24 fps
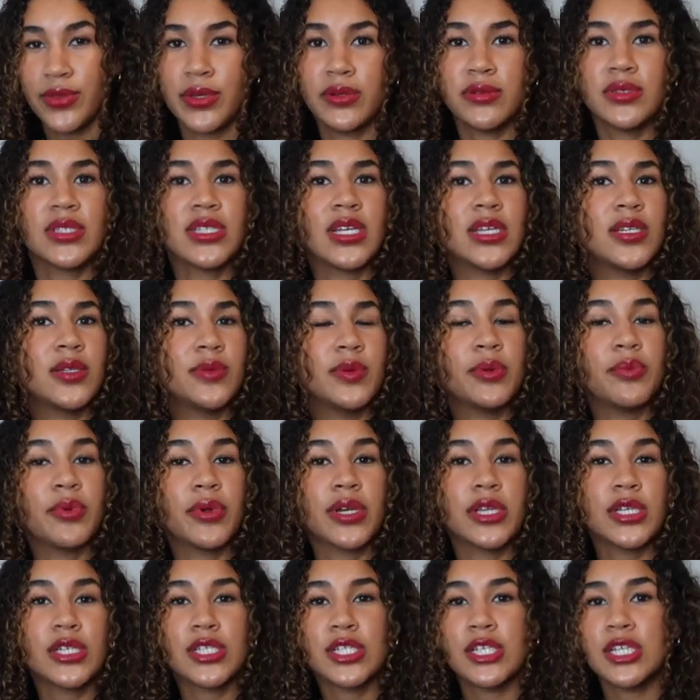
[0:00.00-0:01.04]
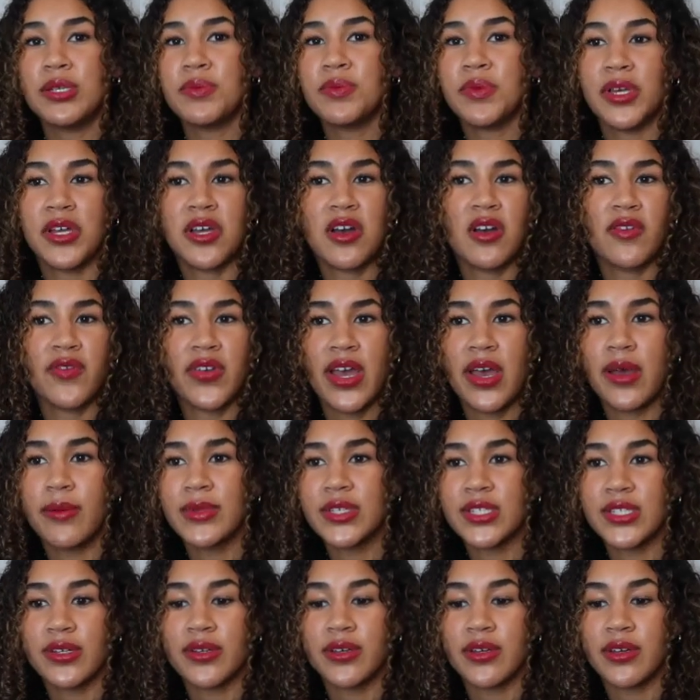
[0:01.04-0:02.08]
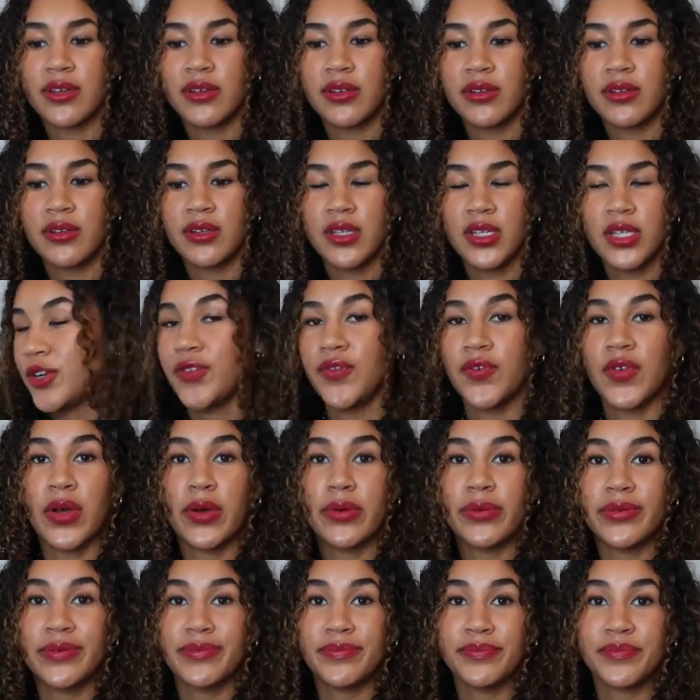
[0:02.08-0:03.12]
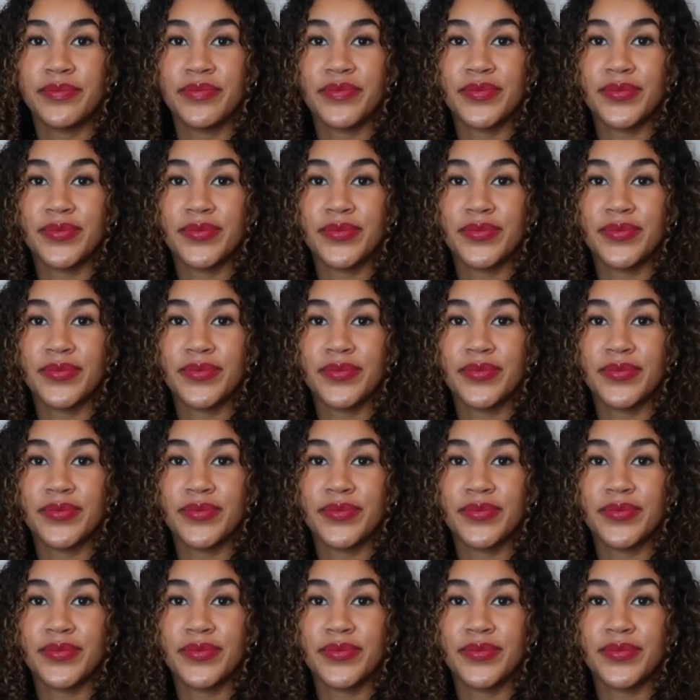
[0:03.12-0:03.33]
Those tend to be pretty cheap, like off Amazon. New phone.